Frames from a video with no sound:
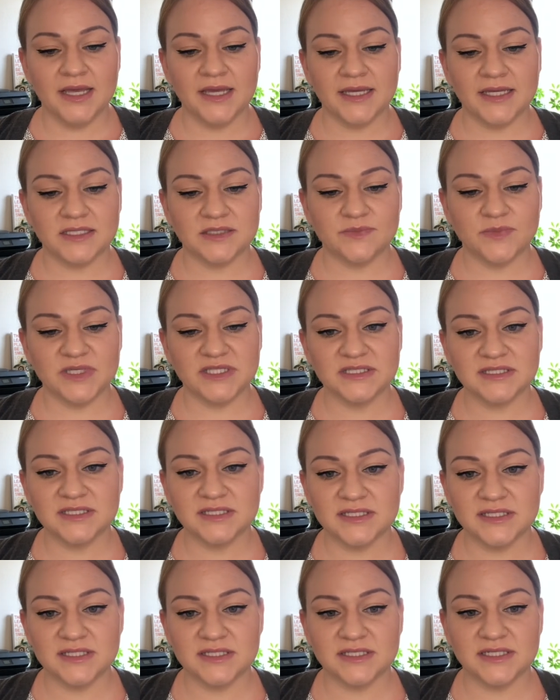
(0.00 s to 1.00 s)
is
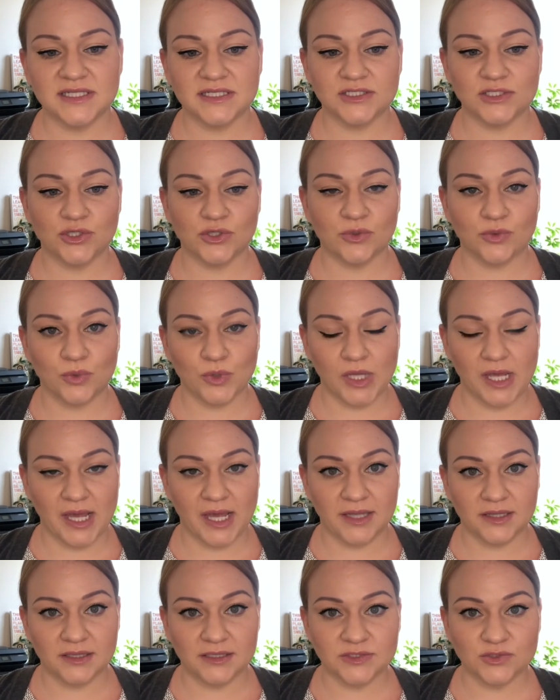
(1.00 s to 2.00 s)
businesses need to
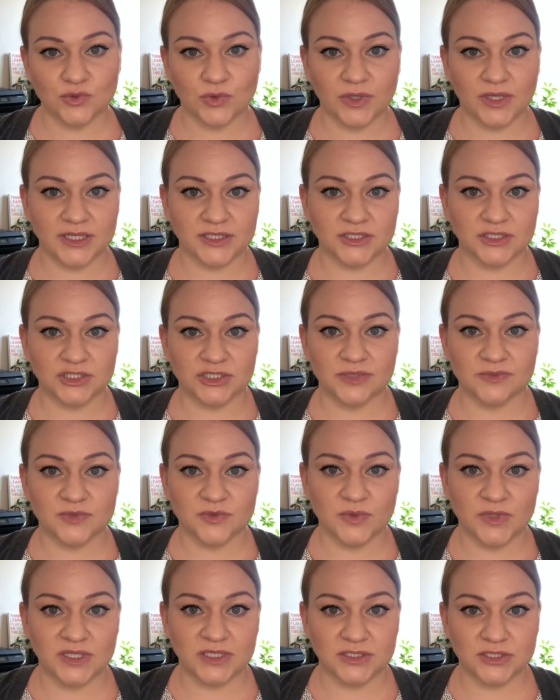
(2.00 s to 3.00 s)
create these relationships
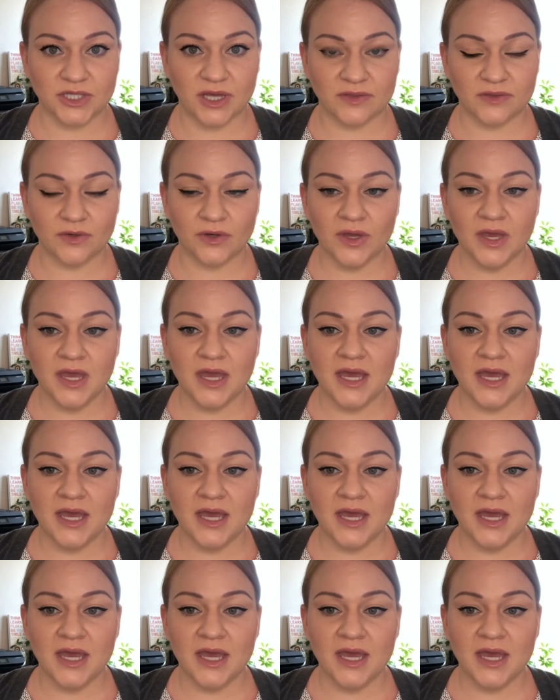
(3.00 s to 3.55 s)
with each other.